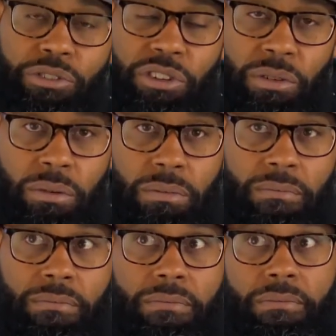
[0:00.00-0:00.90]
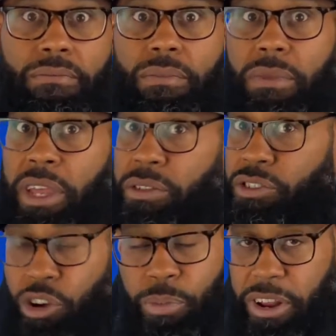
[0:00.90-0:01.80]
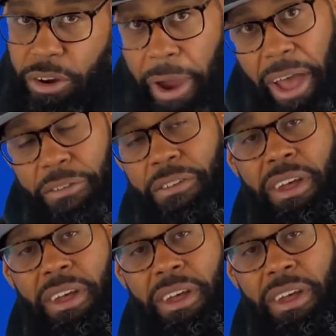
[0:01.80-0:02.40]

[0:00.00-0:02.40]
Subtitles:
to interpret a graph.